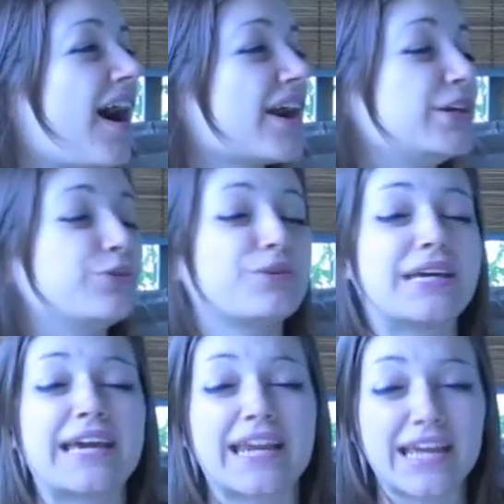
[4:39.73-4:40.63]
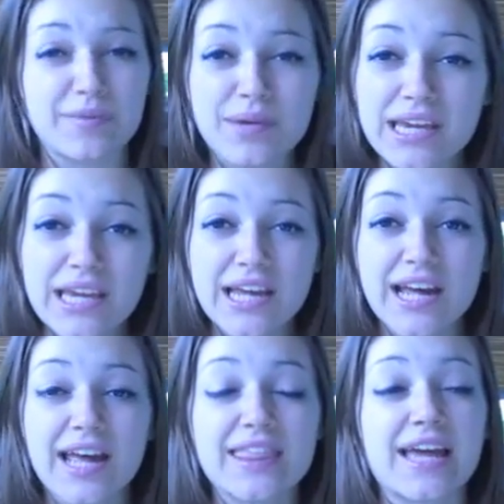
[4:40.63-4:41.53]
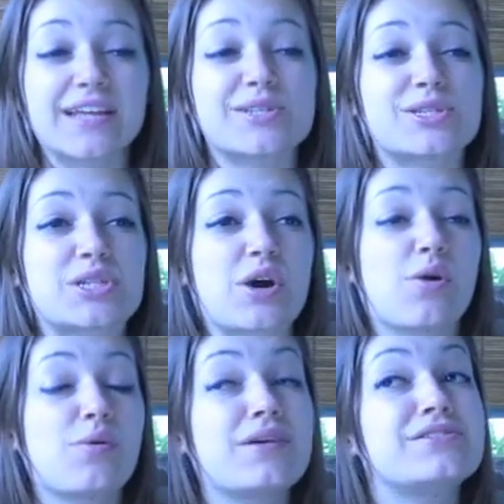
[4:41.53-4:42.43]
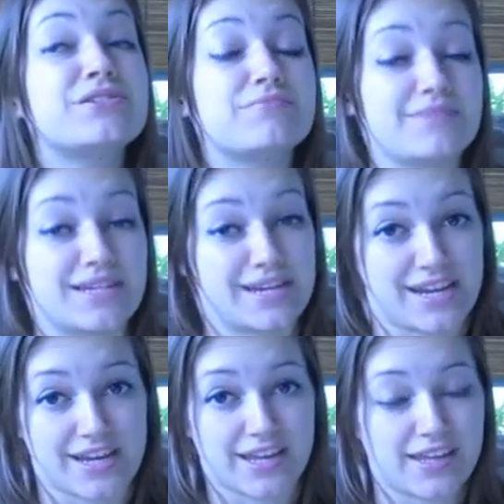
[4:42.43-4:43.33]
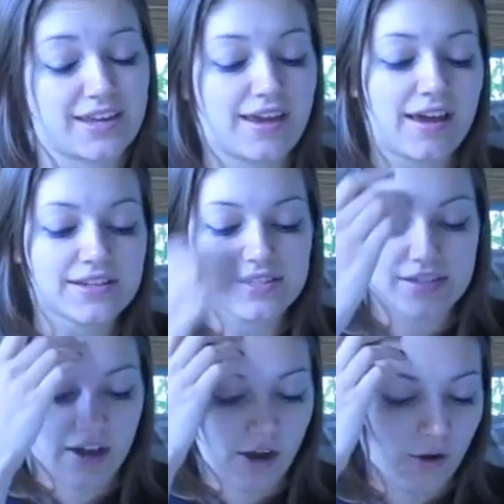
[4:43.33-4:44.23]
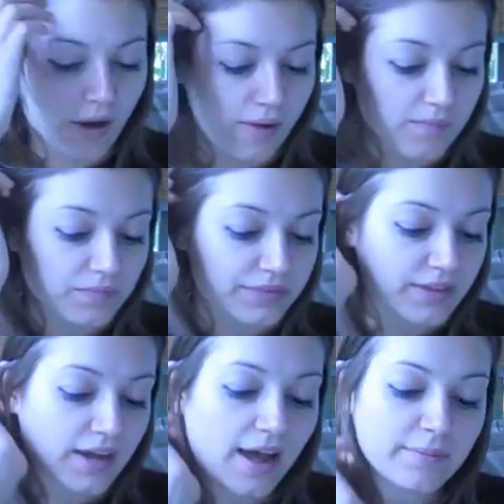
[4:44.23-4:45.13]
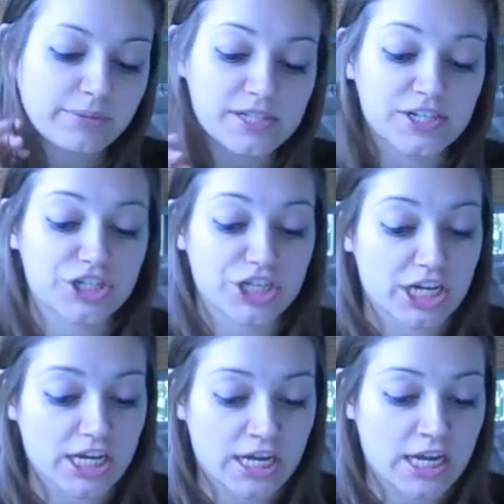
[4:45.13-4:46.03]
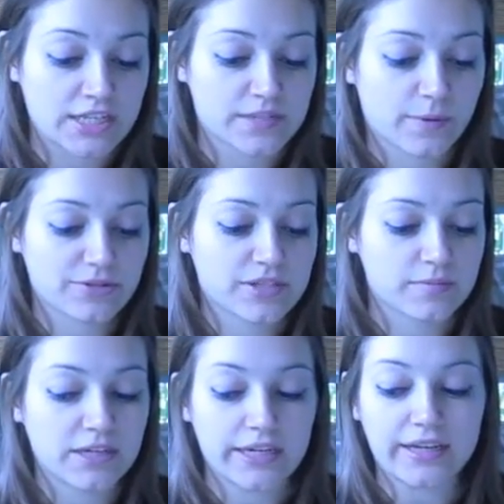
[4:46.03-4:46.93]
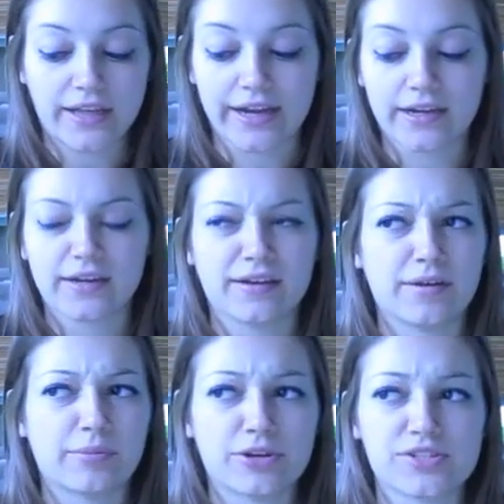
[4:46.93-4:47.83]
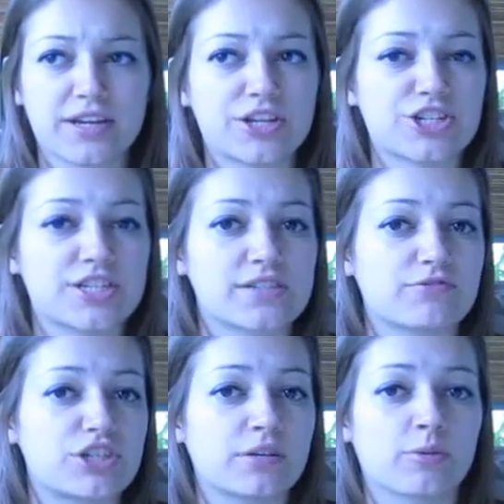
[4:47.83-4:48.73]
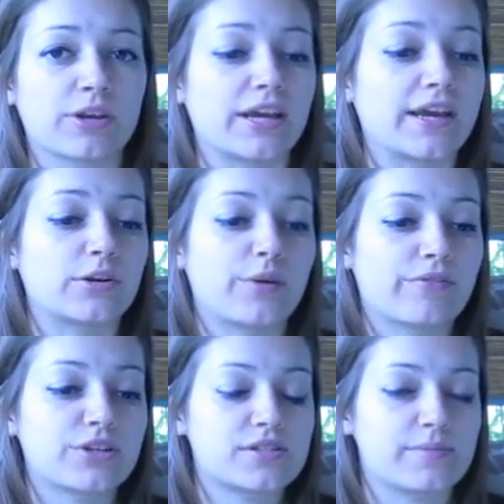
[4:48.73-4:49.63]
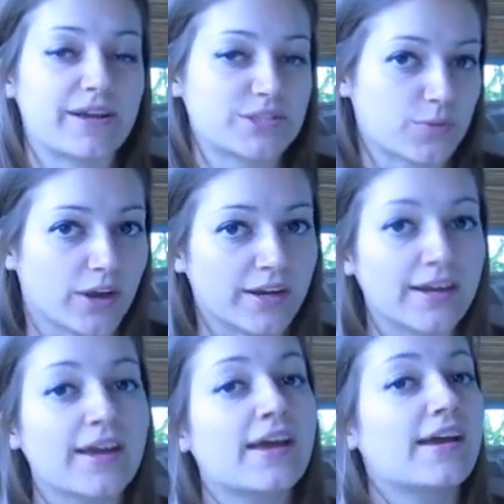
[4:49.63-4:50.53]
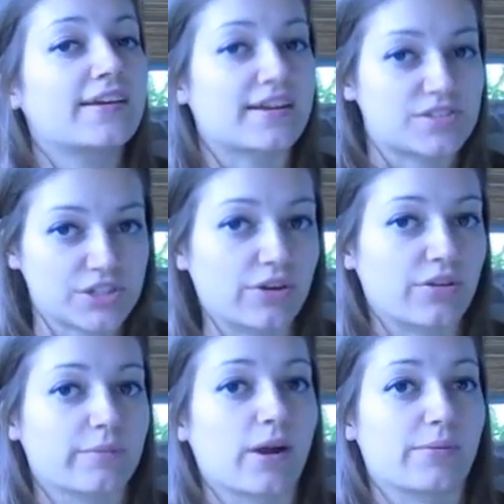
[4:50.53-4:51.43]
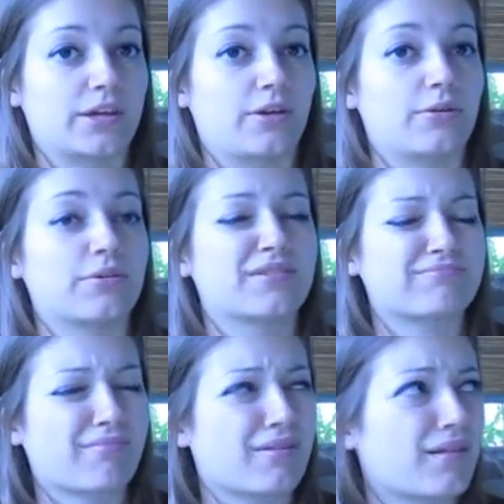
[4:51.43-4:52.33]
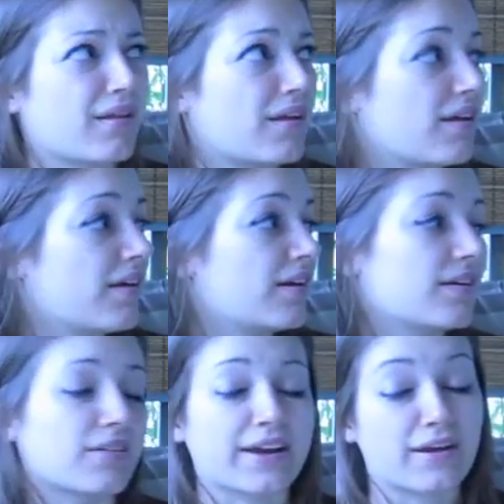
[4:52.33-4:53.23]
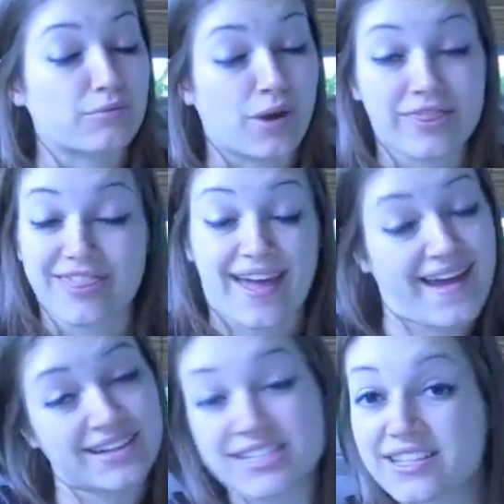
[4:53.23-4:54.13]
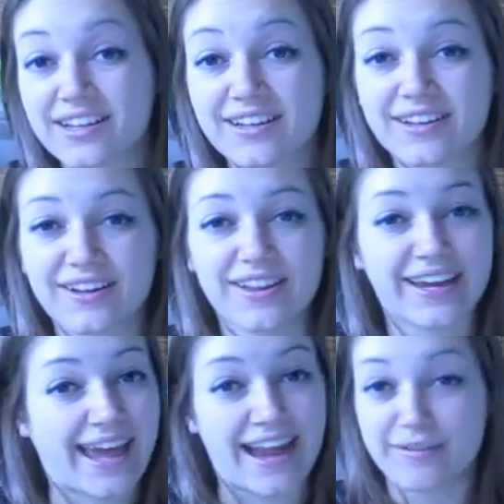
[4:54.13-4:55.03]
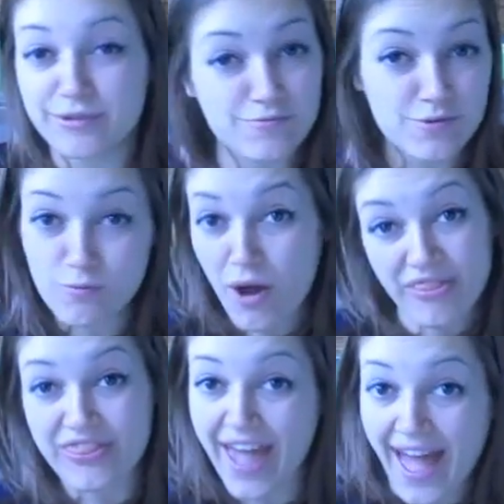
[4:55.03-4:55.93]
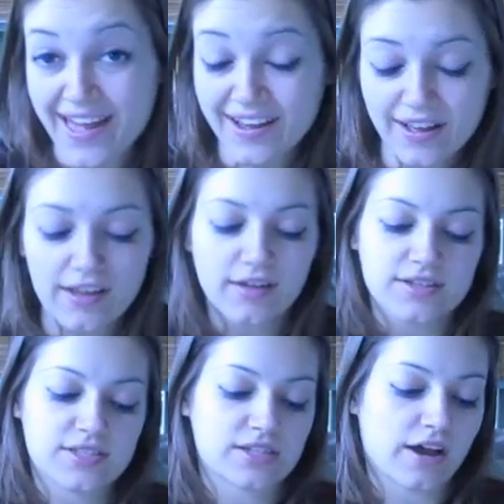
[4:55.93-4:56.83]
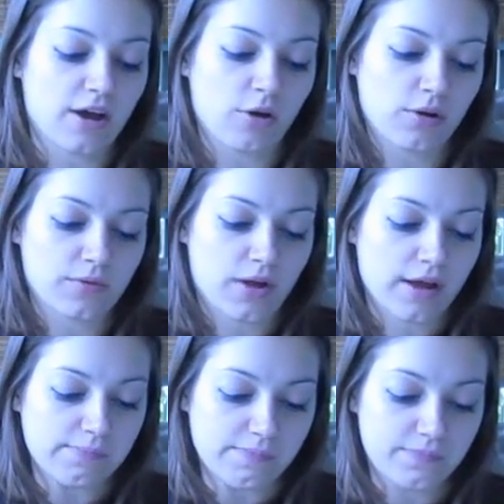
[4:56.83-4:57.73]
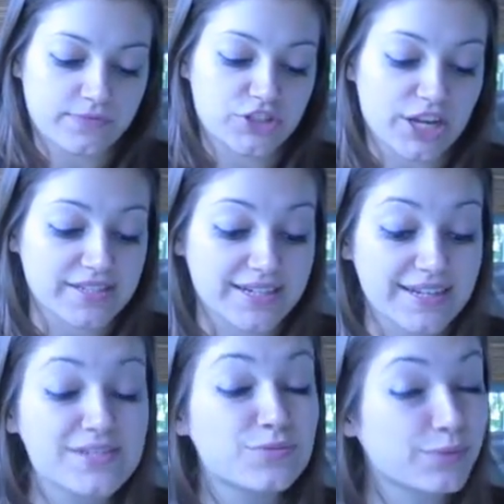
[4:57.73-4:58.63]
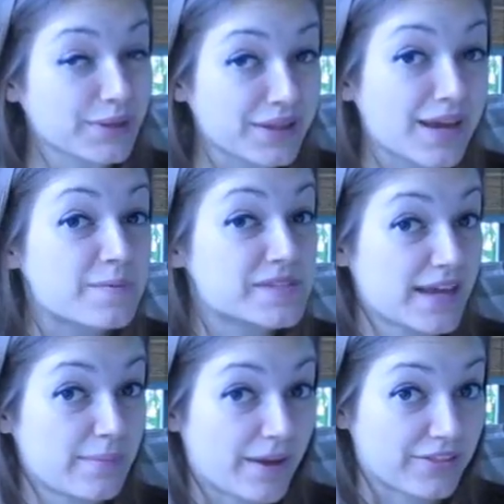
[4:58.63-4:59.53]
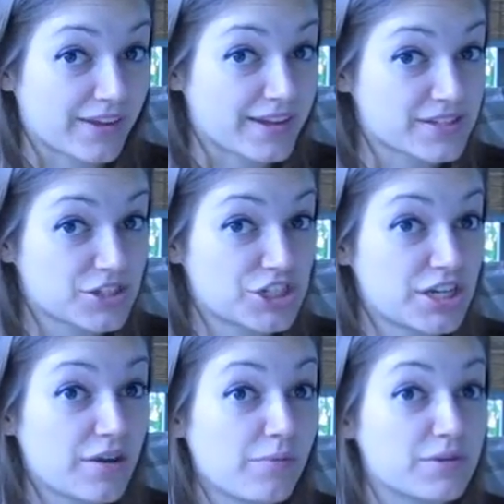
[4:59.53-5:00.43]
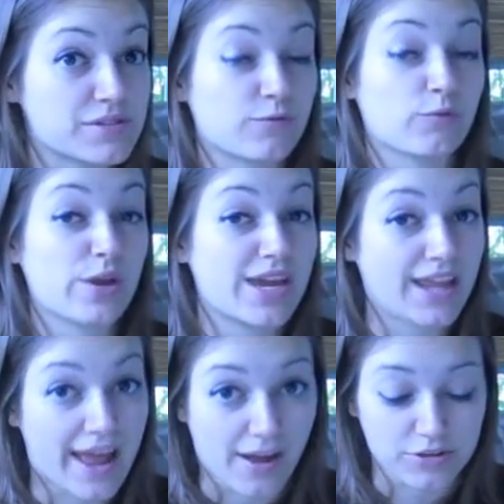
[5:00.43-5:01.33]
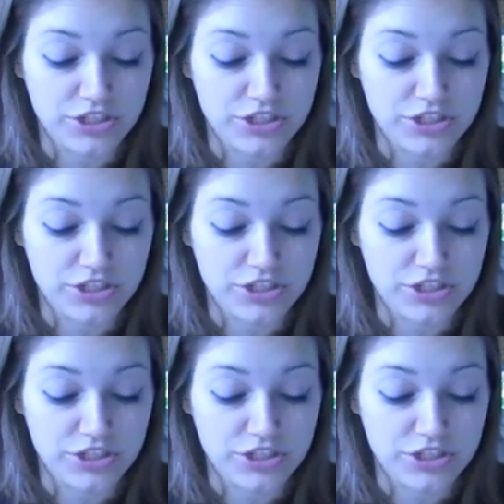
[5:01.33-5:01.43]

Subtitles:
Are you kidding me? That is so demeaning. So the competition is supposed to be like impersonations of Gina Marie, and whoever does the best one gets to go to the barbecue. Like, I'd want that. Like, anyone would want that. So Jessie is really upset about this. She was freaking out.